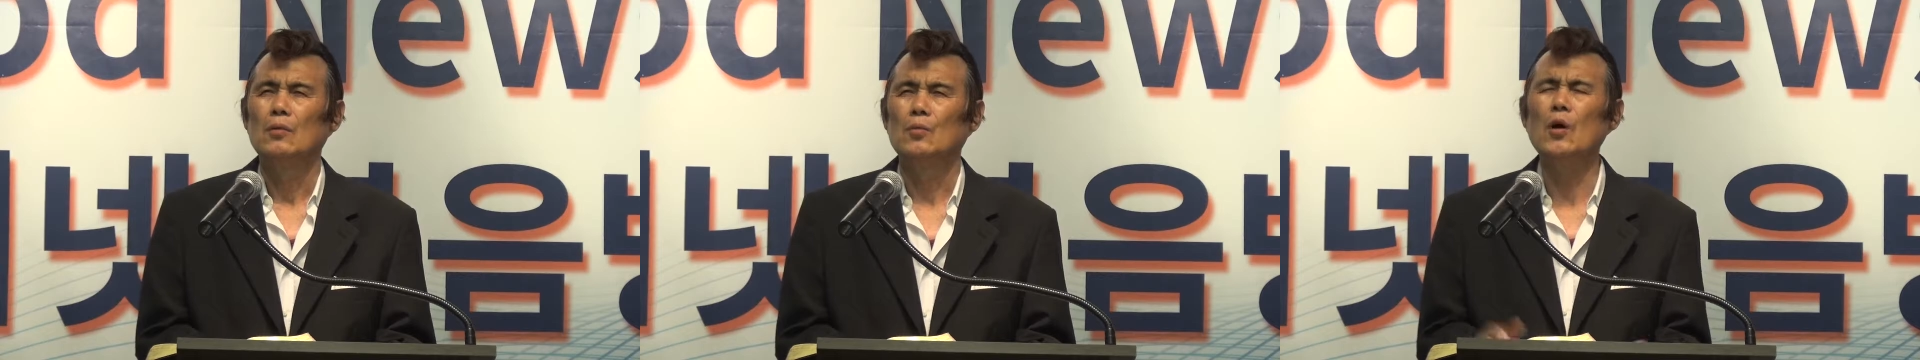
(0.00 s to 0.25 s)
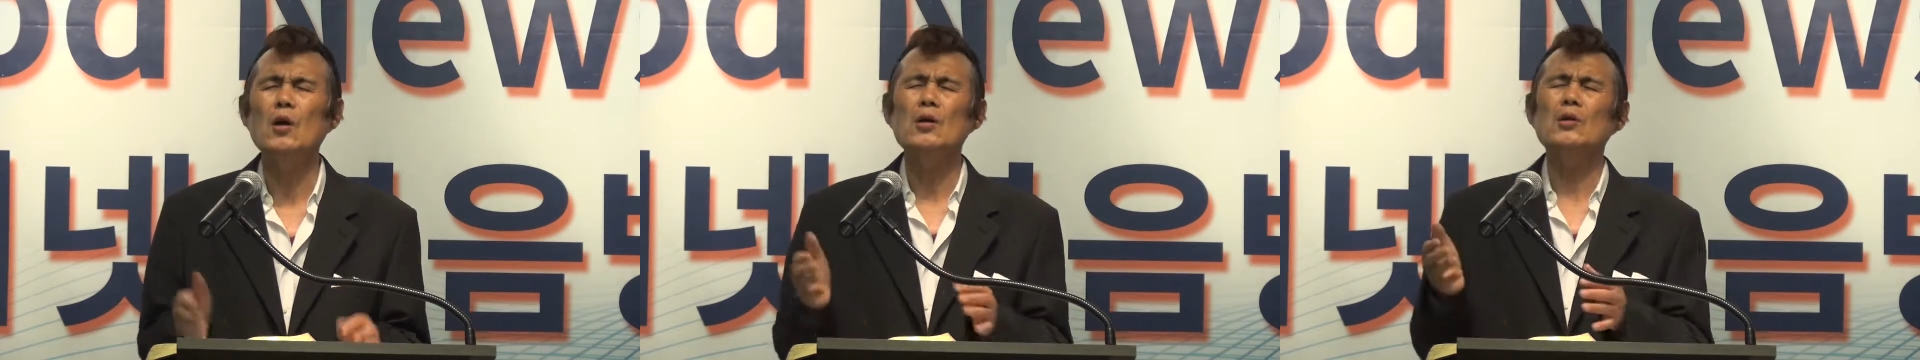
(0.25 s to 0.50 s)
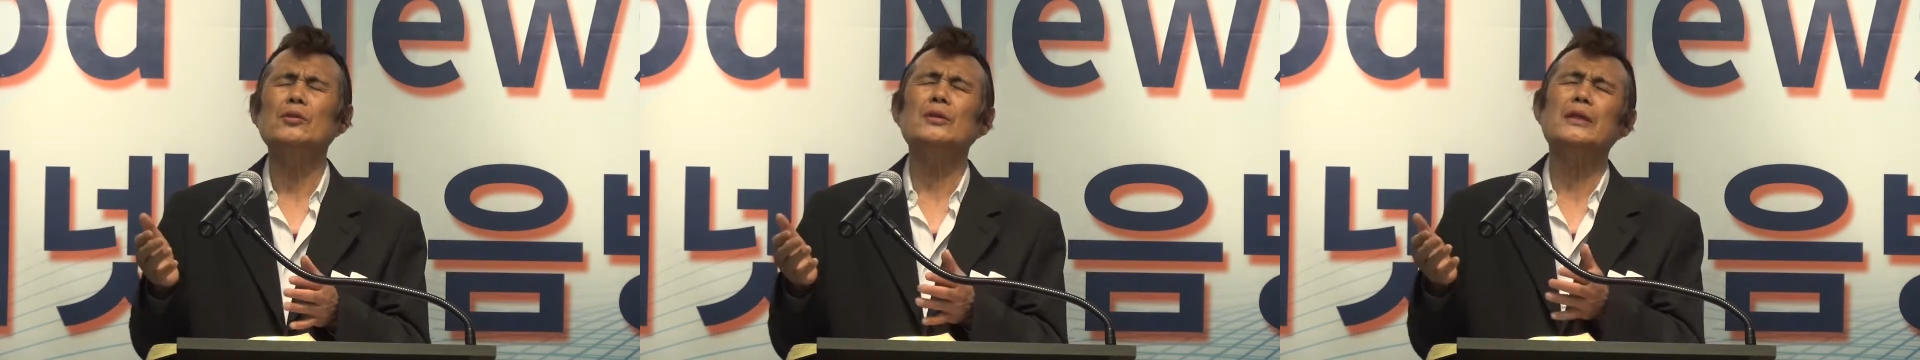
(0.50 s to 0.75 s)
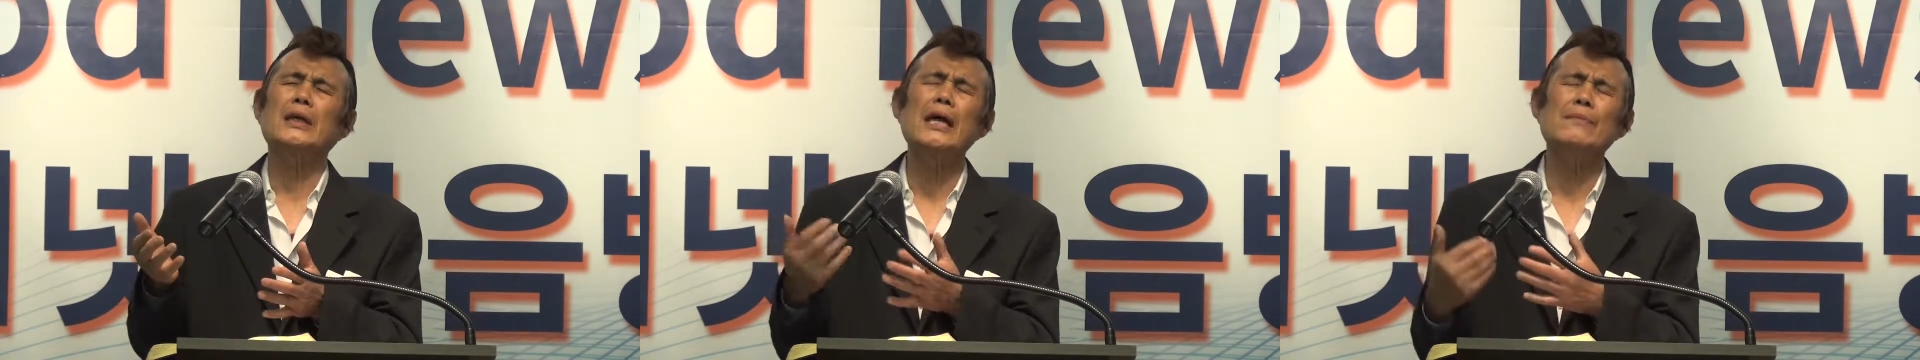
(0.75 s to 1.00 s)
word
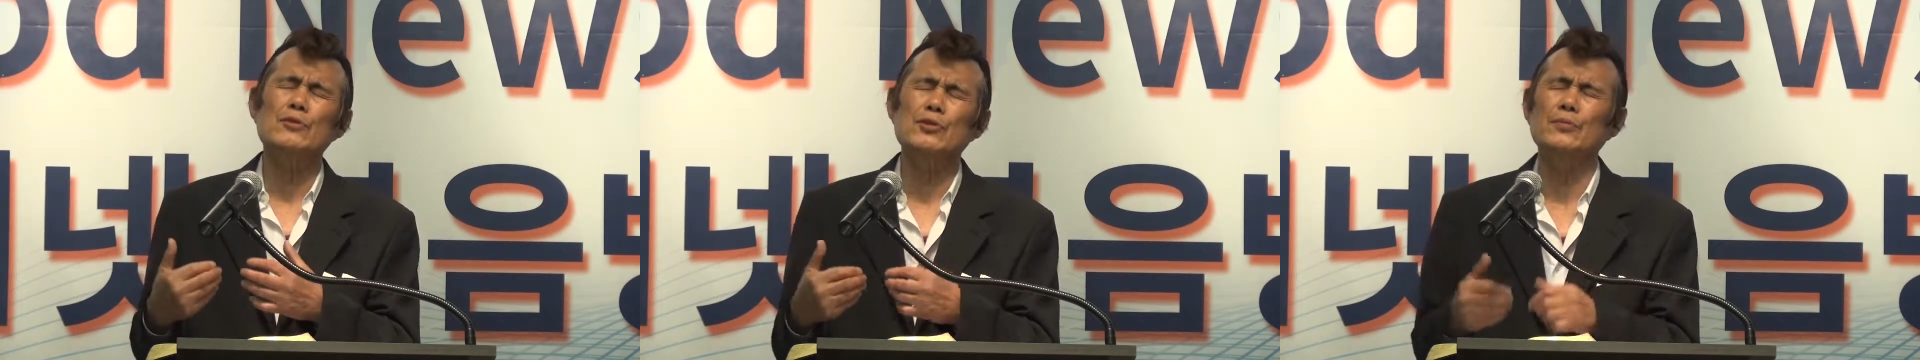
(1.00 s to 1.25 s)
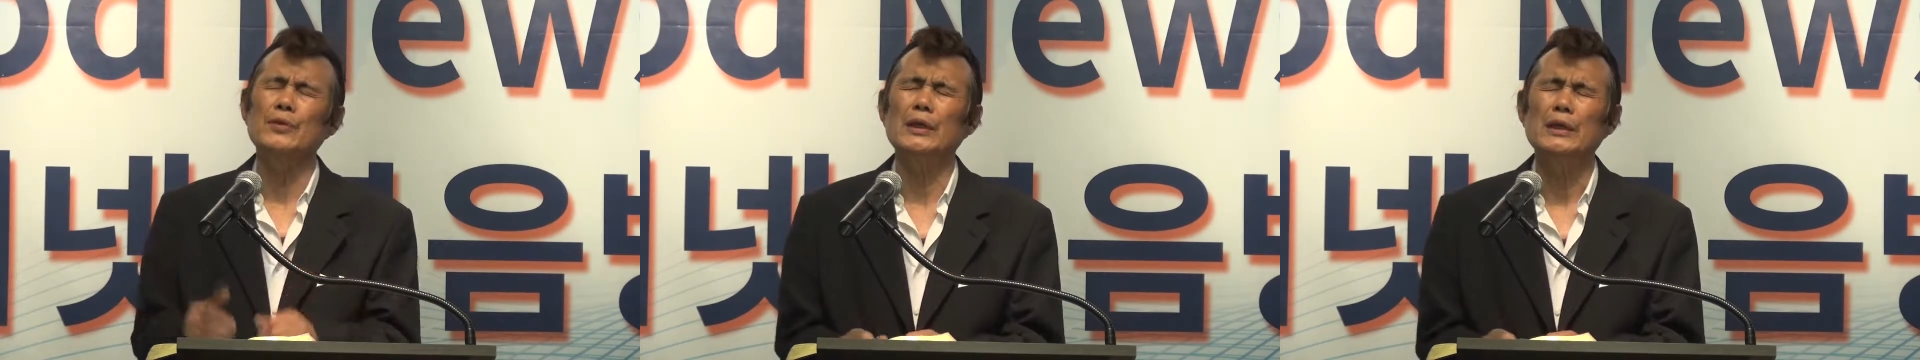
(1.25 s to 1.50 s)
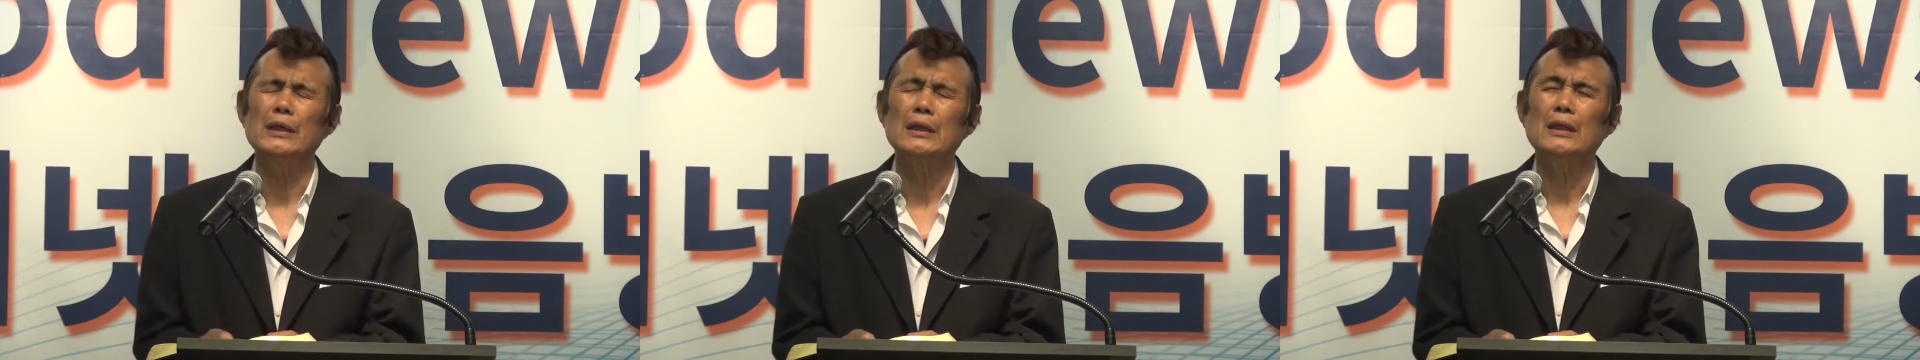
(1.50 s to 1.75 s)
came to me.